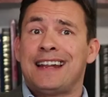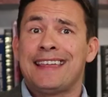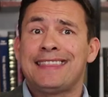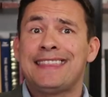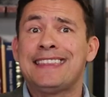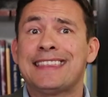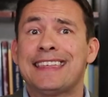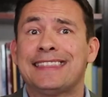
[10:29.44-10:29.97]
And I
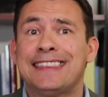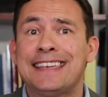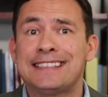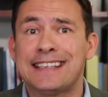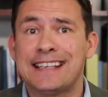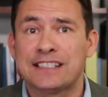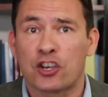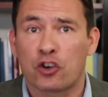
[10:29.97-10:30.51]
think that
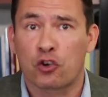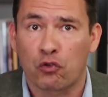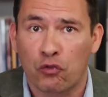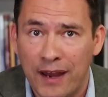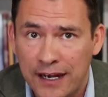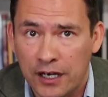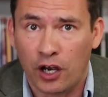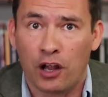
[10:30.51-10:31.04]
this is a
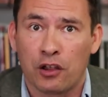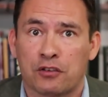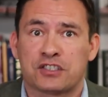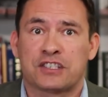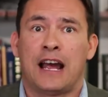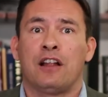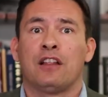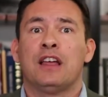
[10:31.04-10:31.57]
great collar
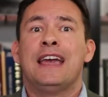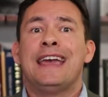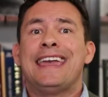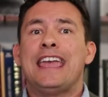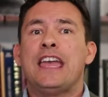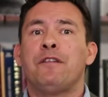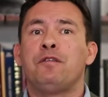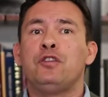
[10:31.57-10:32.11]
style
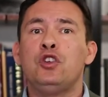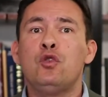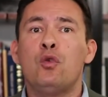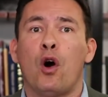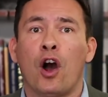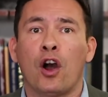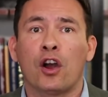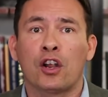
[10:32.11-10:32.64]
if
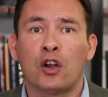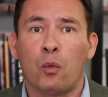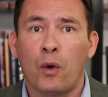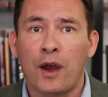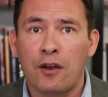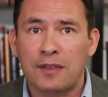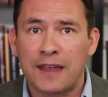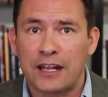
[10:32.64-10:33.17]
you are going to
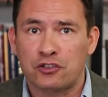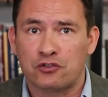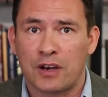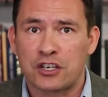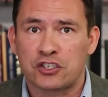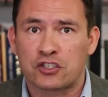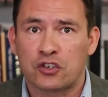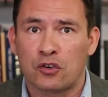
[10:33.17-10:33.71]
wear that
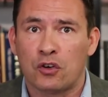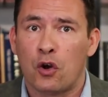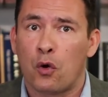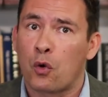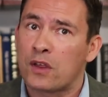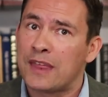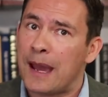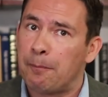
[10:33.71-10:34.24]
dress shirt
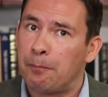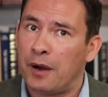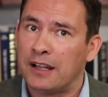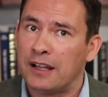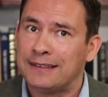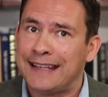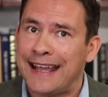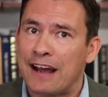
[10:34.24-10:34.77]
or that
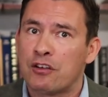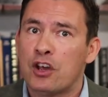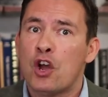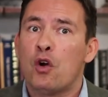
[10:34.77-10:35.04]
button down